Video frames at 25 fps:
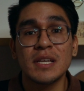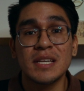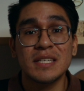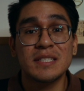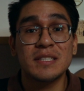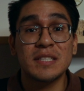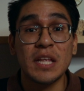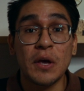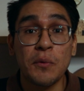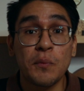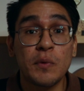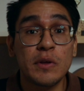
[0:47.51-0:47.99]

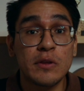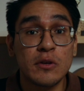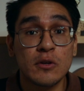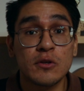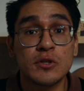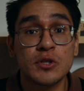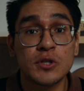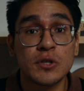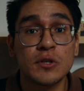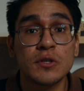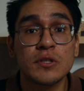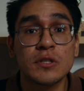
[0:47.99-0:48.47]
stay with
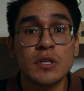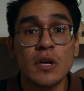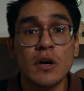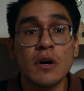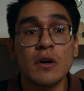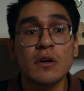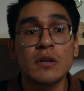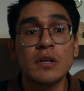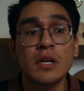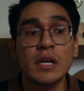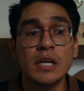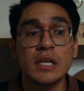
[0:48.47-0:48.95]
your shoes
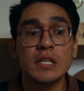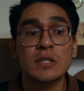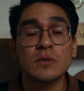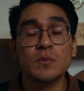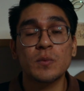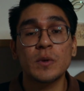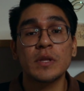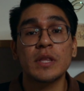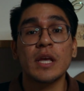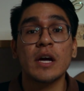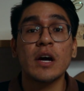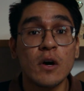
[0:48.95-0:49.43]
on is
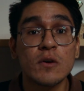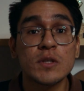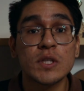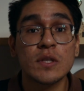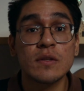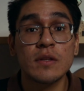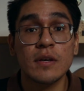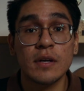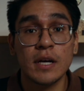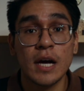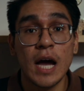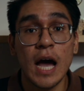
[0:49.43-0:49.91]
when the host
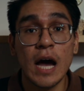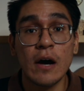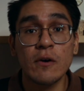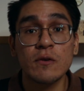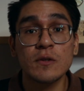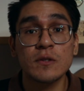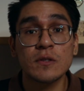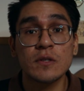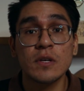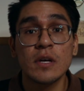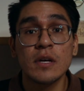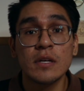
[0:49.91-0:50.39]
of the
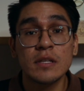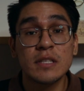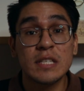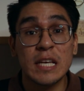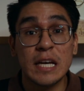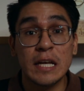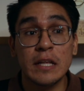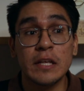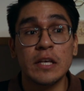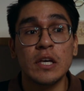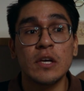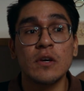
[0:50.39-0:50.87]
house
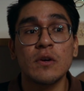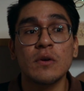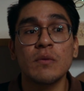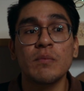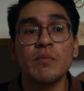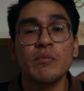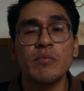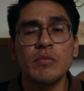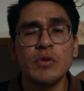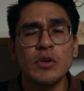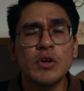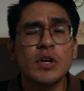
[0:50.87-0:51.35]
tell you
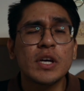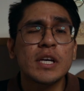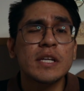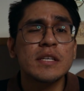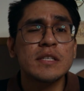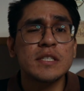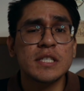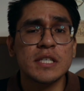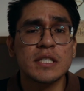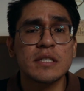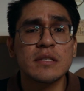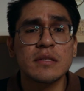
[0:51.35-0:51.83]
you
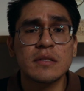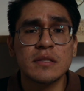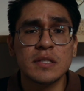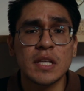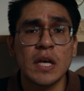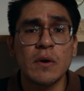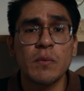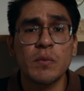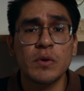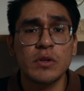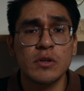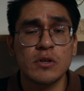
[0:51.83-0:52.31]
can just
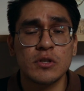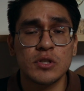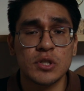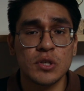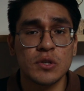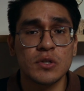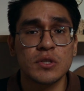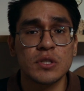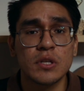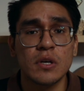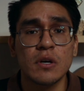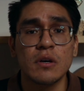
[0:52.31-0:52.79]
stay with your
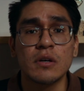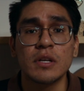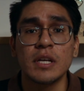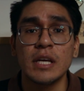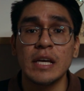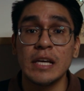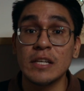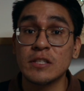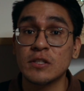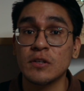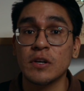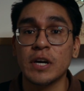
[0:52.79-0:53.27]
shoes on,
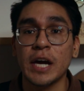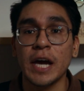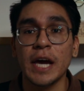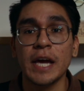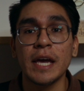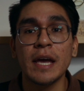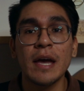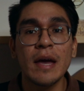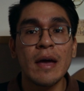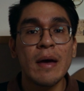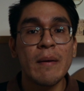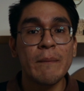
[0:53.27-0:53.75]
it's
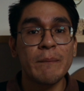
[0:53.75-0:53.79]
okay.